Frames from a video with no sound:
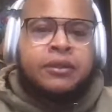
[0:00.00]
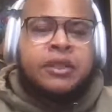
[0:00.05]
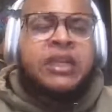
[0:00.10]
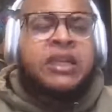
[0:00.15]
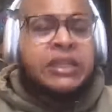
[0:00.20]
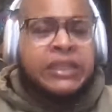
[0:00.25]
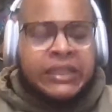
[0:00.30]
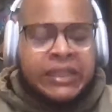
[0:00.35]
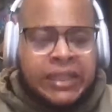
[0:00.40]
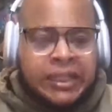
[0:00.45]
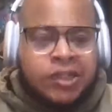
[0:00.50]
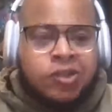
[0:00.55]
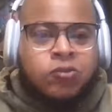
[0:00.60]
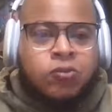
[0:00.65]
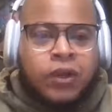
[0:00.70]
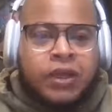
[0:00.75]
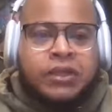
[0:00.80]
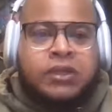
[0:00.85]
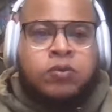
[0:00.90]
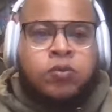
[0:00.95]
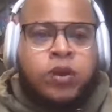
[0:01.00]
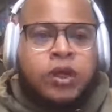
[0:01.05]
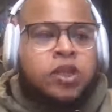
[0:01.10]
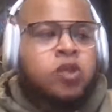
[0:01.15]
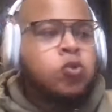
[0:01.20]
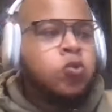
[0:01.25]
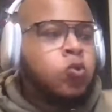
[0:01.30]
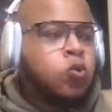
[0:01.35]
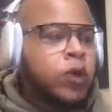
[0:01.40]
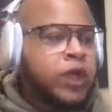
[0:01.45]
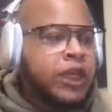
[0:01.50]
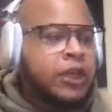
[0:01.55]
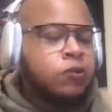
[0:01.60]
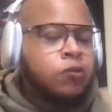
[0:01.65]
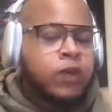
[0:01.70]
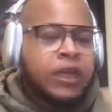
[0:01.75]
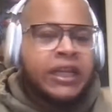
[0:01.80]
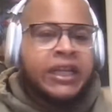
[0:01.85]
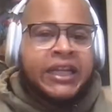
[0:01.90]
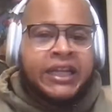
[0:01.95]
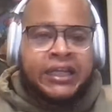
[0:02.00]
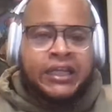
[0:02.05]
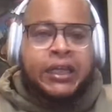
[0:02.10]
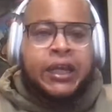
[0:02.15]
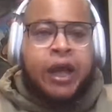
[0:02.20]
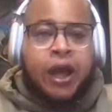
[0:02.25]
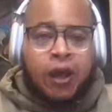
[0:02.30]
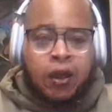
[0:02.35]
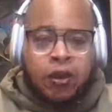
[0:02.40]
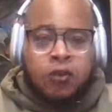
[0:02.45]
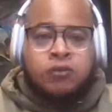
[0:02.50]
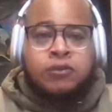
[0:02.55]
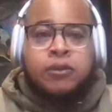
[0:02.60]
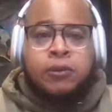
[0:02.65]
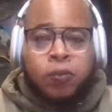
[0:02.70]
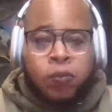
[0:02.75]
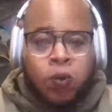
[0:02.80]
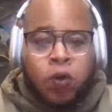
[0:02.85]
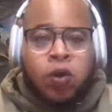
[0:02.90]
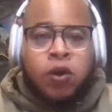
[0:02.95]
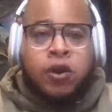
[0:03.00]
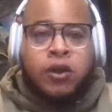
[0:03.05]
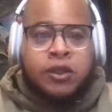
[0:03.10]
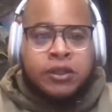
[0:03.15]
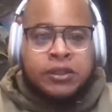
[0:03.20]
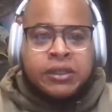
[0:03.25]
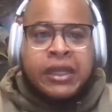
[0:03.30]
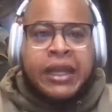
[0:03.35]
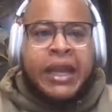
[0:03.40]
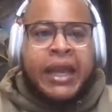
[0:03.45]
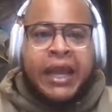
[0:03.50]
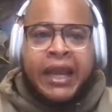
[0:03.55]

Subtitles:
get in a situation where you really, really need to call on some warriors.